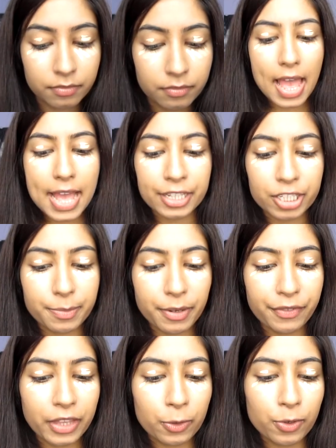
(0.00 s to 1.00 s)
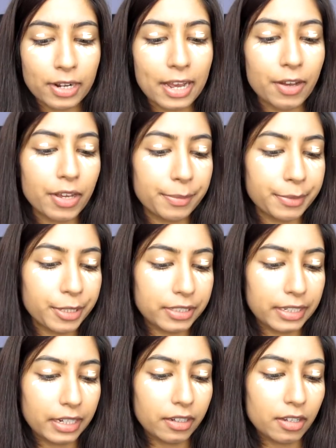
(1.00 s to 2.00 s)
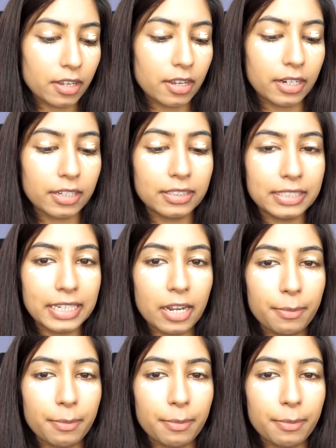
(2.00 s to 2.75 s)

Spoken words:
And to buff that all out, I'm using a concealer